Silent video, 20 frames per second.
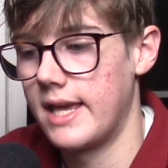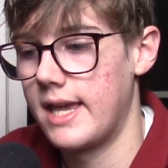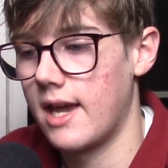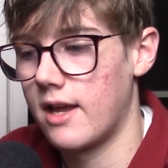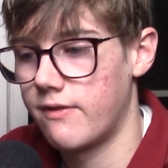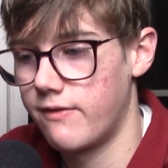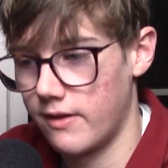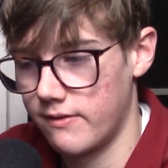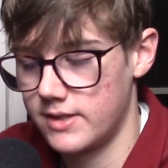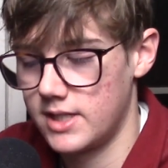
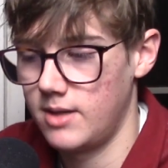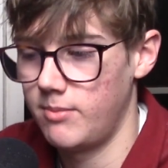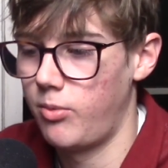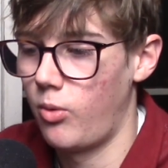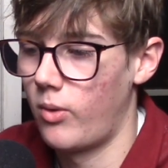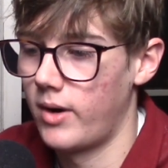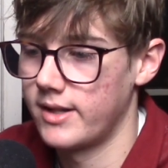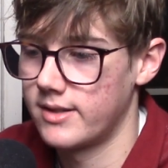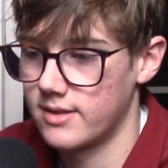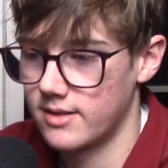He had
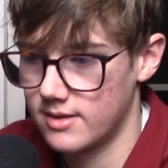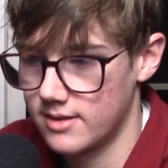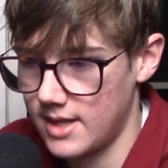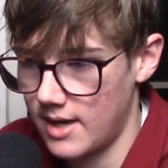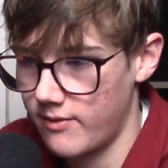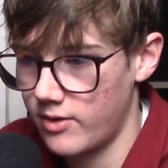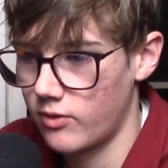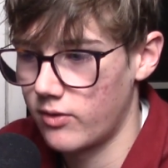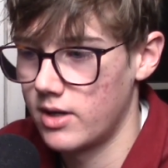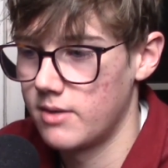15 points,
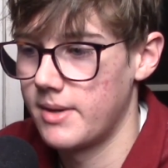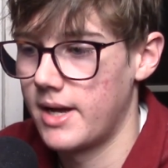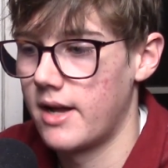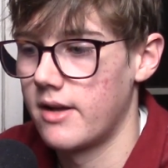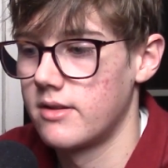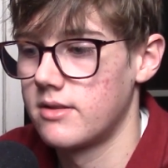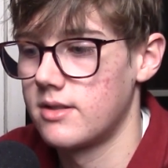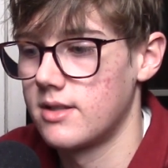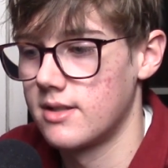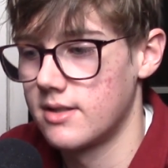7
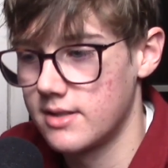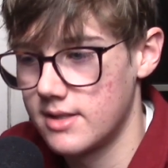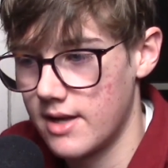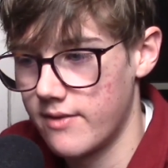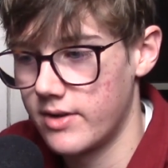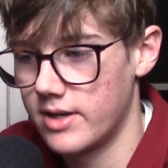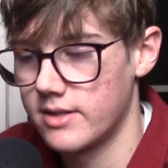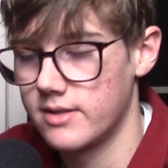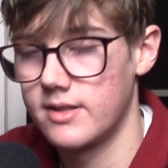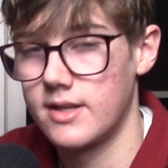rebounds, and
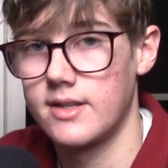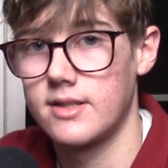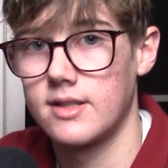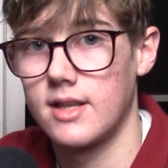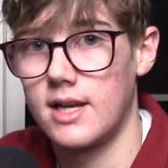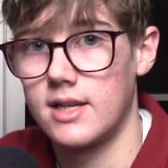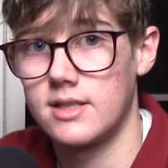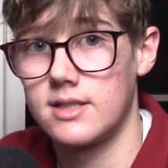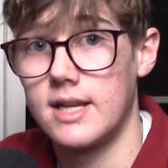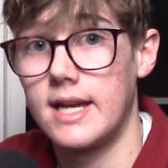7
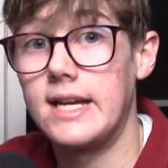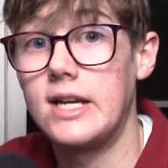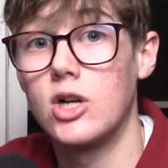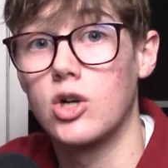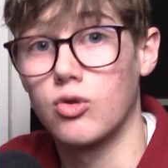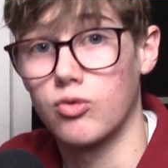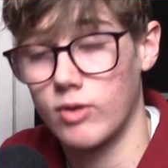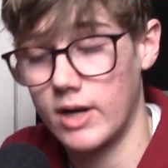assists last night.